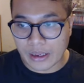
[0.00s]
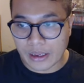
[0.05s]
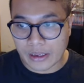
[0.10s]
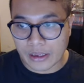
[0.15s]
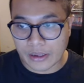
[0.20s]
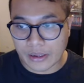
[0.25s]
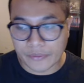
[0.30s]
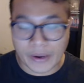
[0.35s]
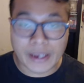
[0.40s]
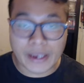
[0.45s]

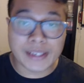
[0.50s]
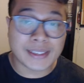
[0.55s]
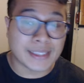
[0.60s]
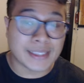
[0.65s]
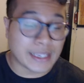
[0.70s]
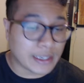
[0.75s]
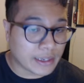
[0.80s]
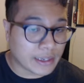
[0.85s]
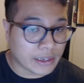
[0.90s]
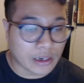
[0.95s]
If I
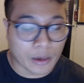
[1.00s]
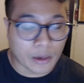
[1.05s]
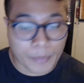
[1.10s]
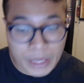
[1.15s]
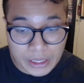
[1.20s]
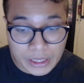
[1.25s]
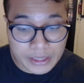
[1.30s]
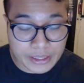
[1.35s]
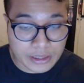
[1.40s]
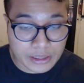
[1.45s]
sink in $1
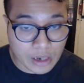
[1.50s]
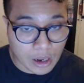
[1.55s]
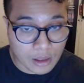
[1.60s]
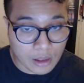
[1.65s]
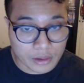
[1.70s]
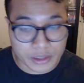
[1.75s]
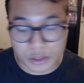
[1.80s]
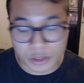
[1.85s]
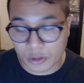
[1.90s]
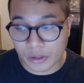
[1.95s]
million
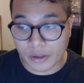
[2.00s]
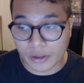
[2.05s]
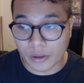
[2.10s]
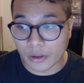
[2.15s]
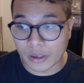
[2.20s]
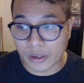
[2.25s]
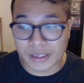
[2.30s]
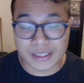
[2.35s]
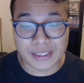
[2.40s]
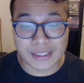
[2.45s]
or
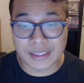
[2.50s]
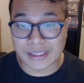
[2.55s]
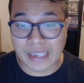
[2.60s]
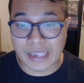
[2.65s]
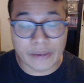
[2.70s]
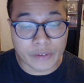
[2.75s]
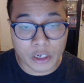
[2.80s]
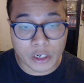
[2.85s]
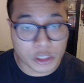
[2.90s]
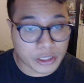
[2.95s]

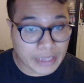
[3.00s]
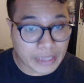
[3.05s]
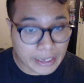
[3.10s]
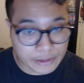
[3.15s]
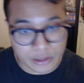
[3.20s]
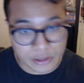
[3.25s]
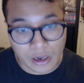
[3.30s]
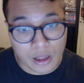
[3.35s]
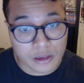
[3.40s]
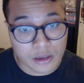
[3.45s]

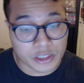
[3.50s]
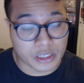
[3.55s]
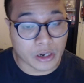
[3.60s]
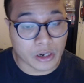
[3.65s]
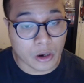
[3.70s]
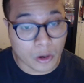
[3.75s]
$700,000 in a